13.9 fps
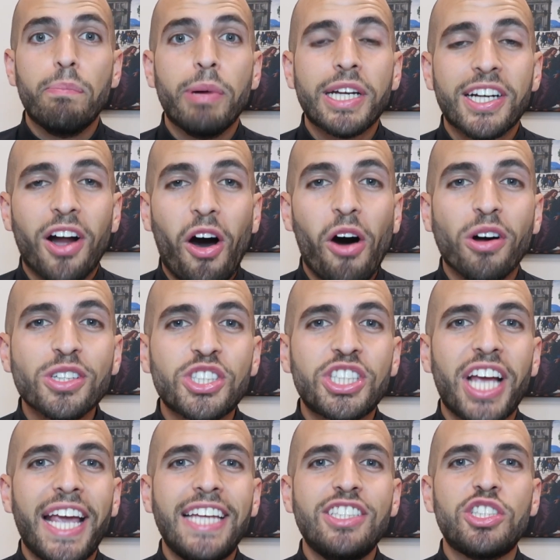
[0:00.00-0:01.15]
But it all
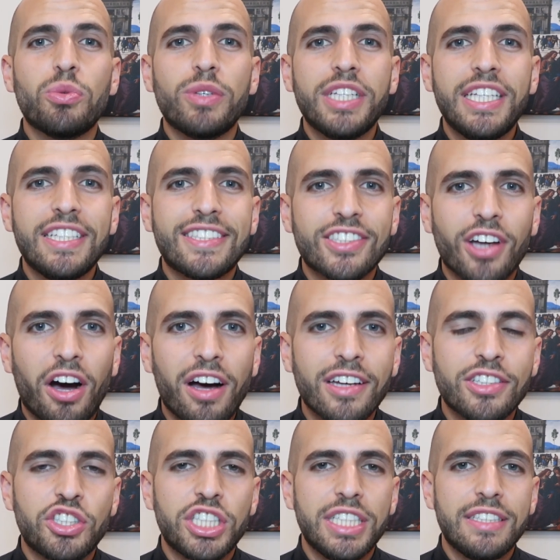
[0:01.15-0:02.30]
changed when he
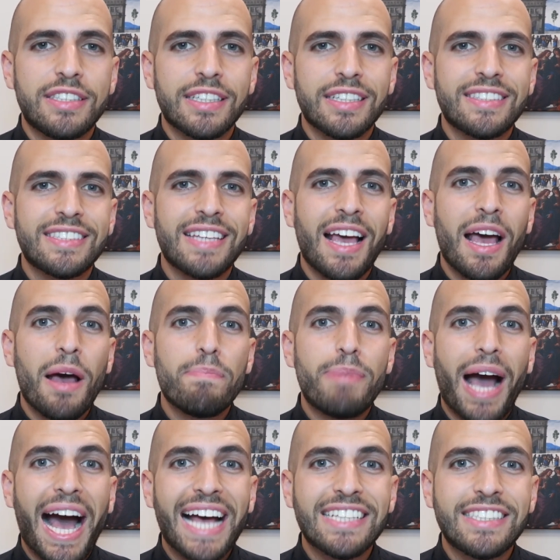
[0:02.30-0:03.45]
saw Jesus
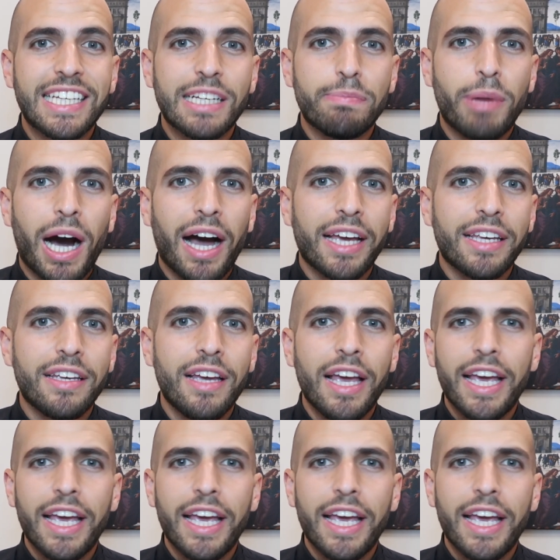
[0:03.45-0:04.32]
passing by.